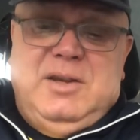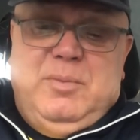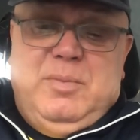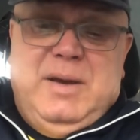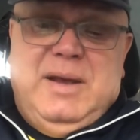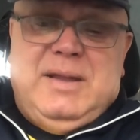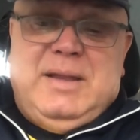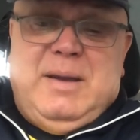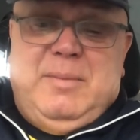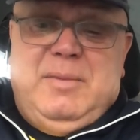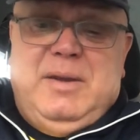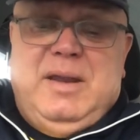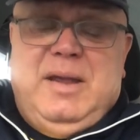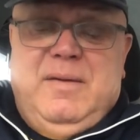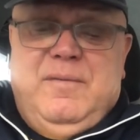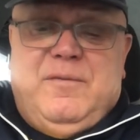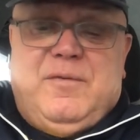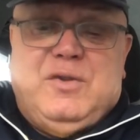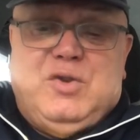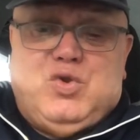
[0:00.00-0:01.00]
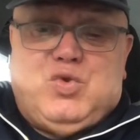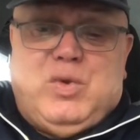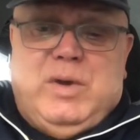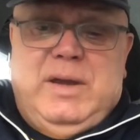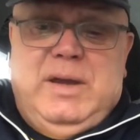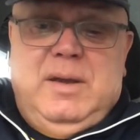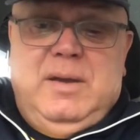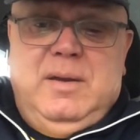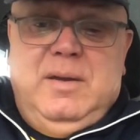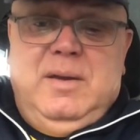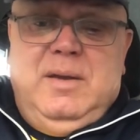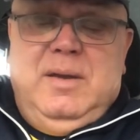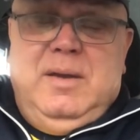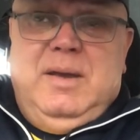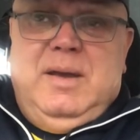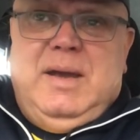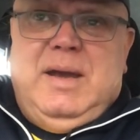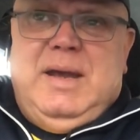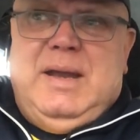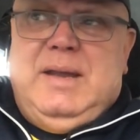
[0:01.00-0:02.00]
He wound up in the infantry,
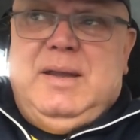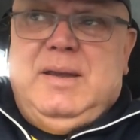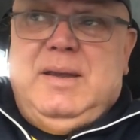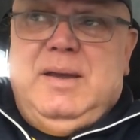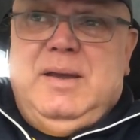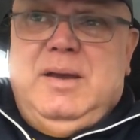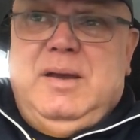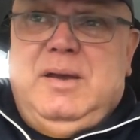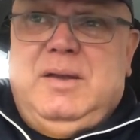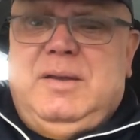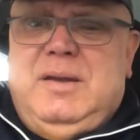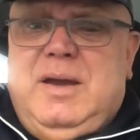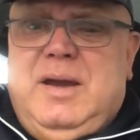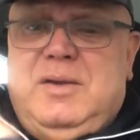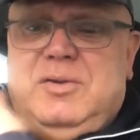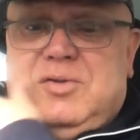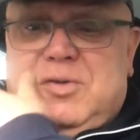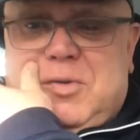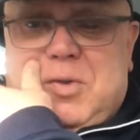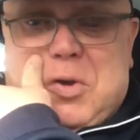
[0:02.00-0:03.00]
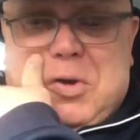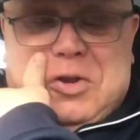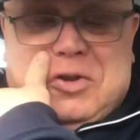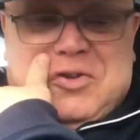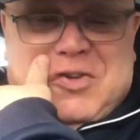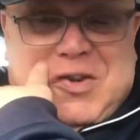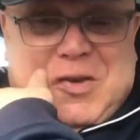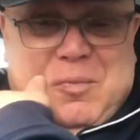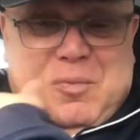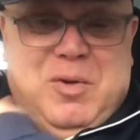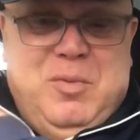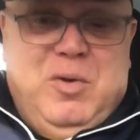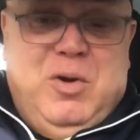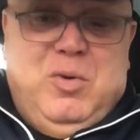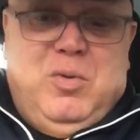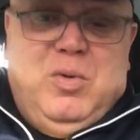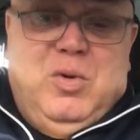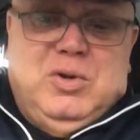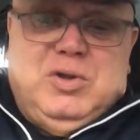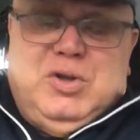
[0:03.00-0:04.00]
and at the age of 19, when
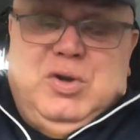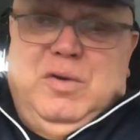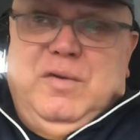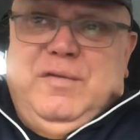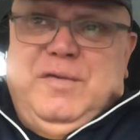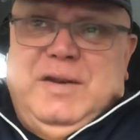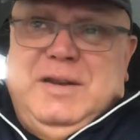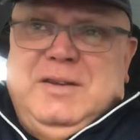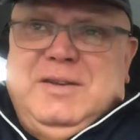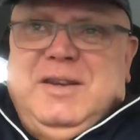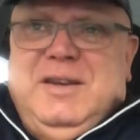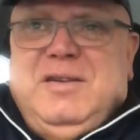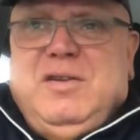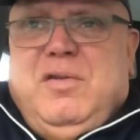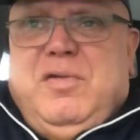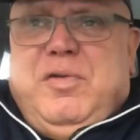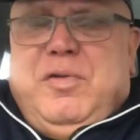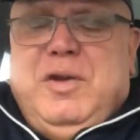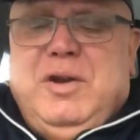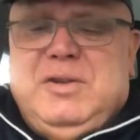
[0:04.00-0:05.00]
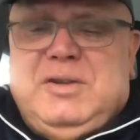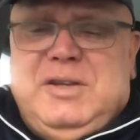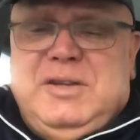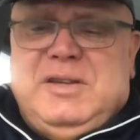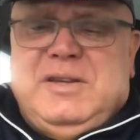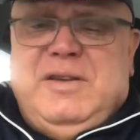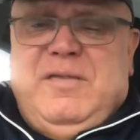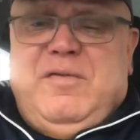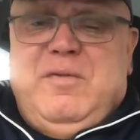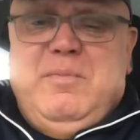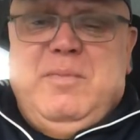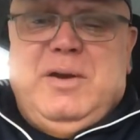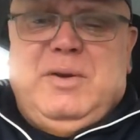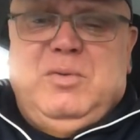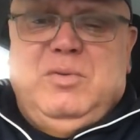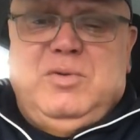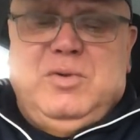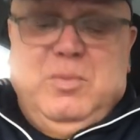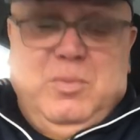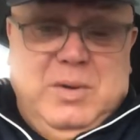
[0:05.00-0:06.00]
World War II finished, he got 37
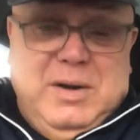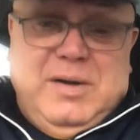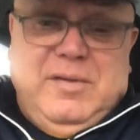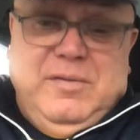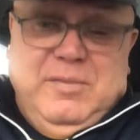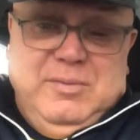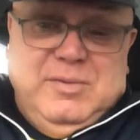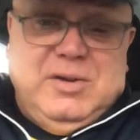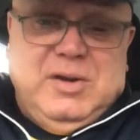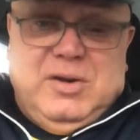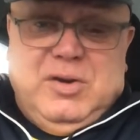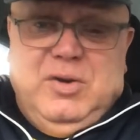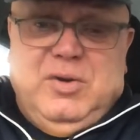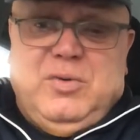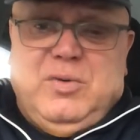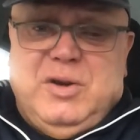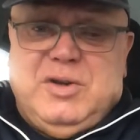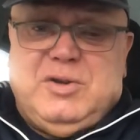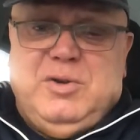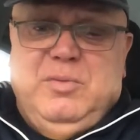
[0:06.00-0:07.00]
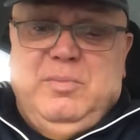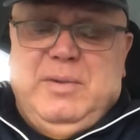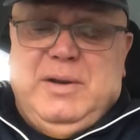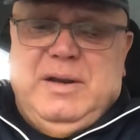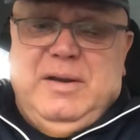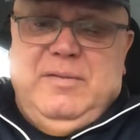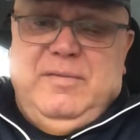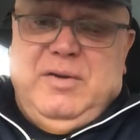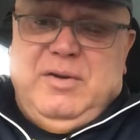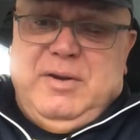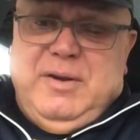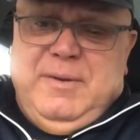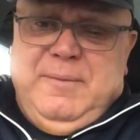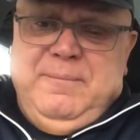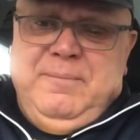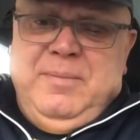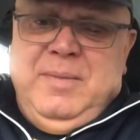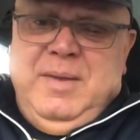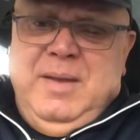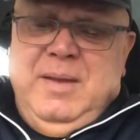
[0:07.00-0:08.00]
medals, and one of them's a Congressional Medal of Honor.
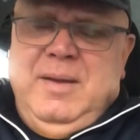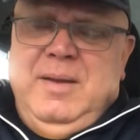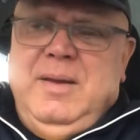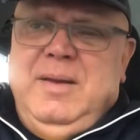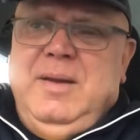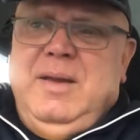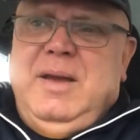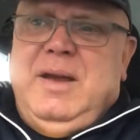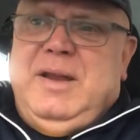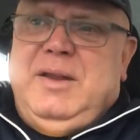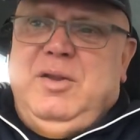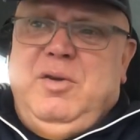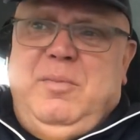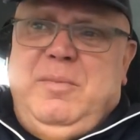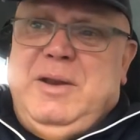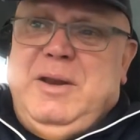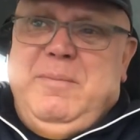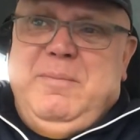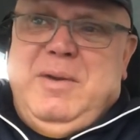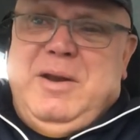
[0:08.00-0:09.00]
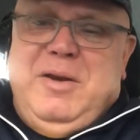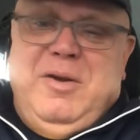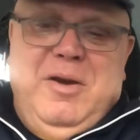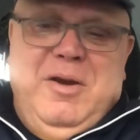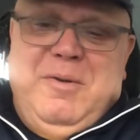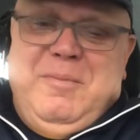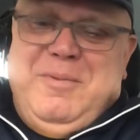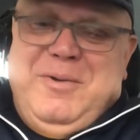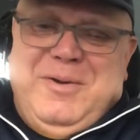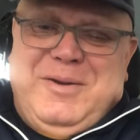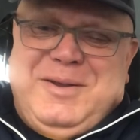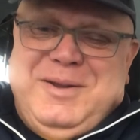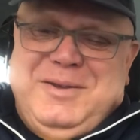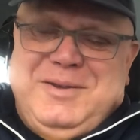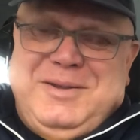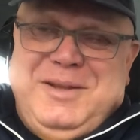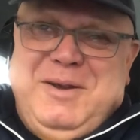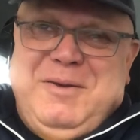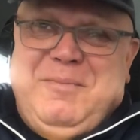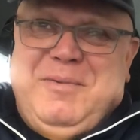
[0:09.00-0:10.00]
And not many
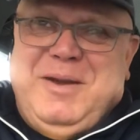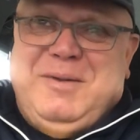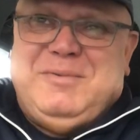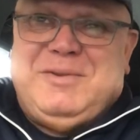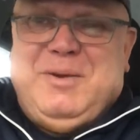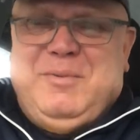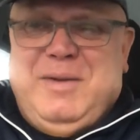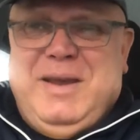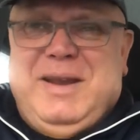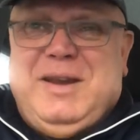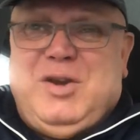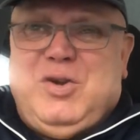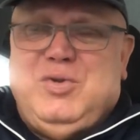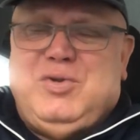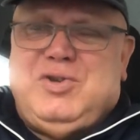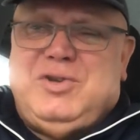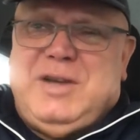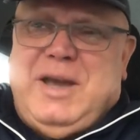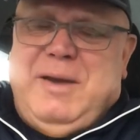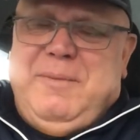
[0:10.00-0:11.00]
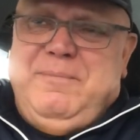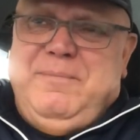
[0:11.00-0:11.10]
Americans know about him. So we had a good chat.